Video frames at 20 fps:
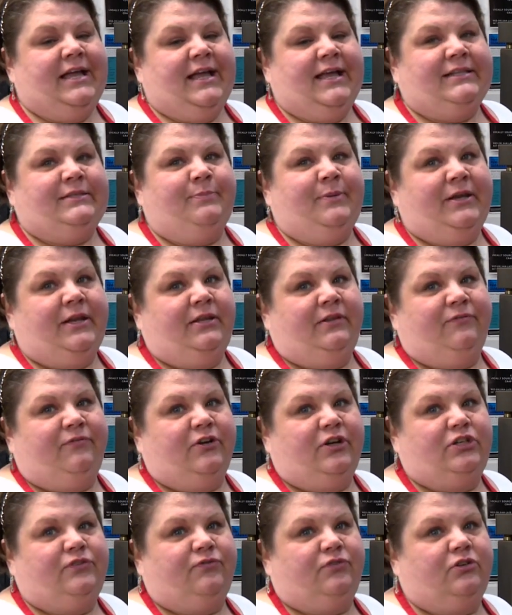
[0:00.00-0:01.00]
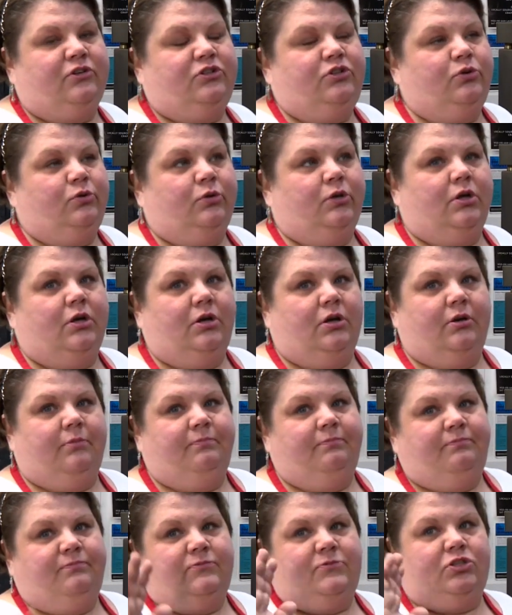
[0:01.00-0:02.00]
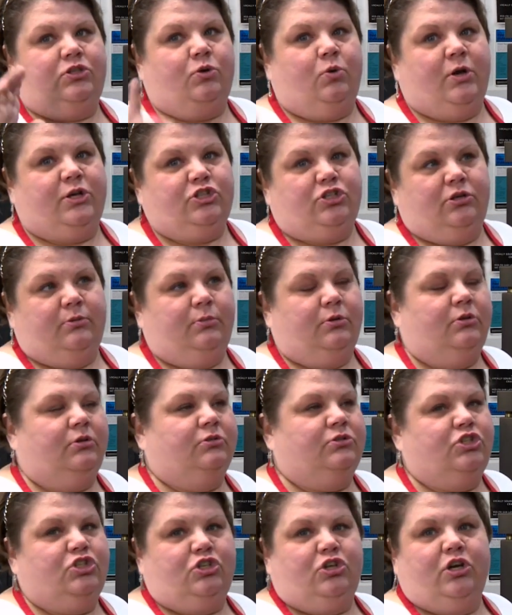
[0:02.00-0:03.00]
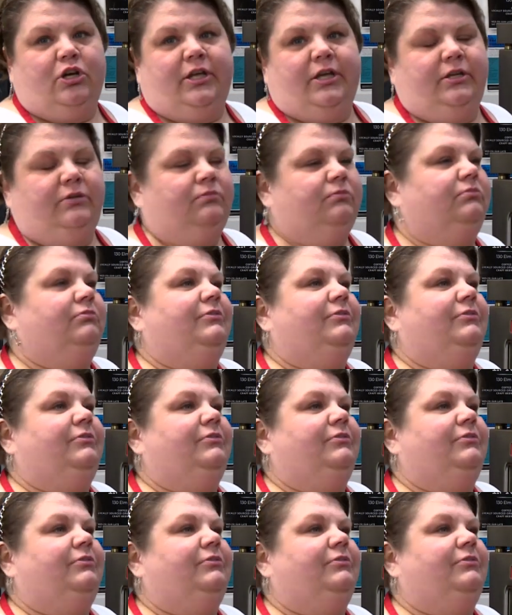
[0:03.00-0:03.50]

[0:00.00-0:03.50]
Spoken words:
it's been in the fridge for too long, it's questionable, just cook it.